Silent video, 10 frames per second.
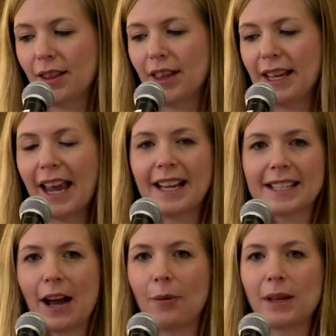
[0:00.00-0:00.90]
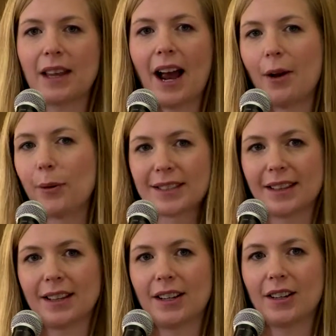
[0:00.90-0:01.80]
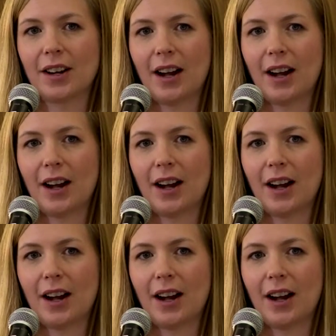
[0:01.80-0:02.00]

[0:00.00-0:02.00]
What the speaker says: they can't tell me that I wasn't there.